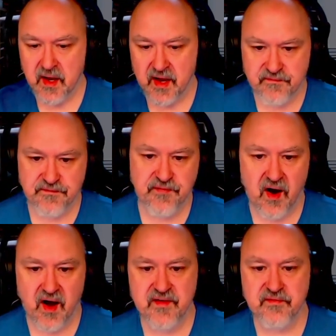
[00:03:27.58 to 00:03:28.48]
And
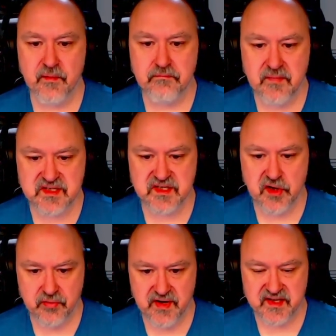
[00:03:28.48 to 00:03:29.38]
5 must
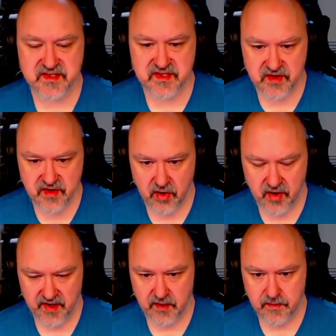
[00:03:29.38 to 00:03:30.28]
go next to
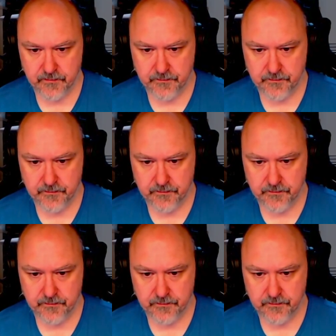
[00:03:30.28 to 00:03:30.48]
9.